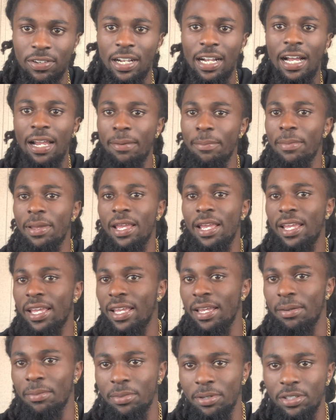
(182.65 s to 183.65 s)
I got a bad
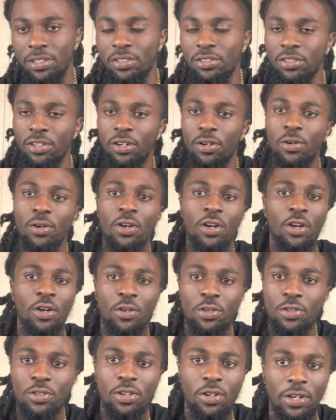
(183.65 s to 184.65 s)
habit of, you know,
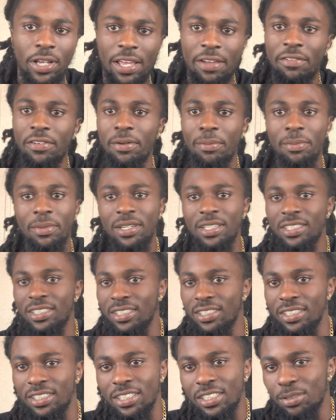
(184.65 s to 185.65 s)
you know, having the
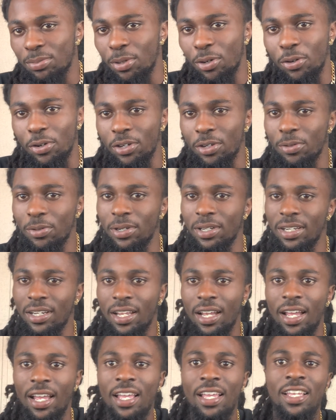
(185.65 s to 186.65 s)
munchies, smoking or
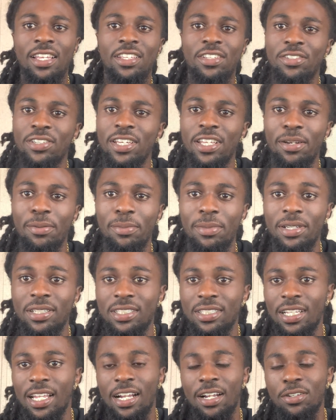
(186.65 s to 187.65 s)
whatnot. You get the
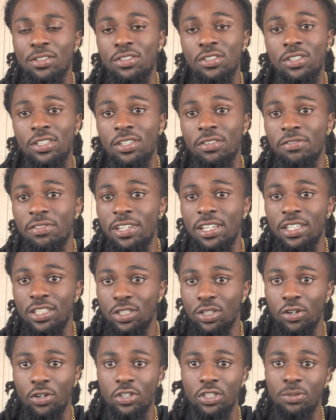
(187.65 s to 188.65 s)
munchies. I go to the convenience
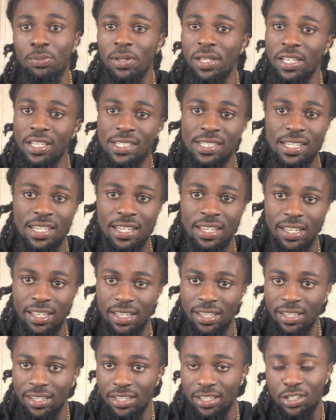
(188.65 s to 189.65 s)
store, spend
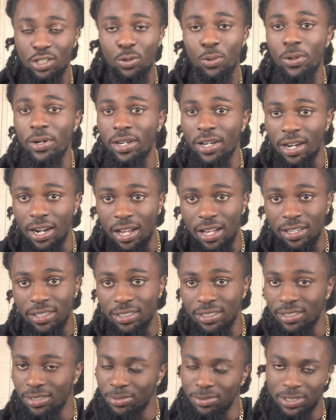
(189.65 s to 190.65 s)
ten to twelve
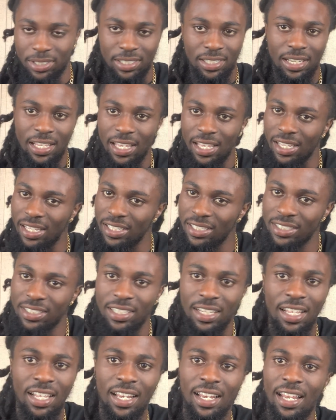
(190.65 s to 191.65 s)
dollars on snacks.
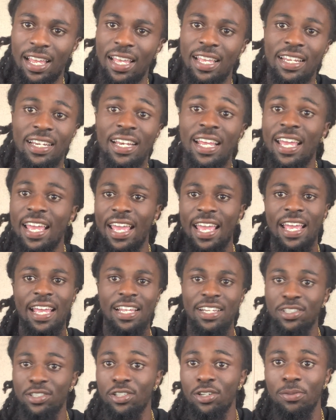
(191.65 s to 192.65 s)
Like and that
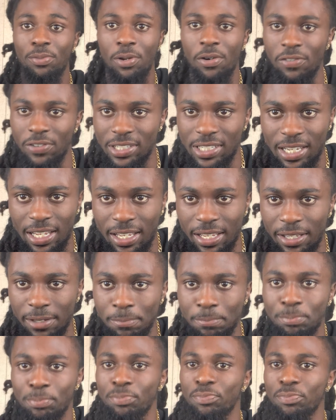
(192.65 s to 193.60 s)
adds up over time.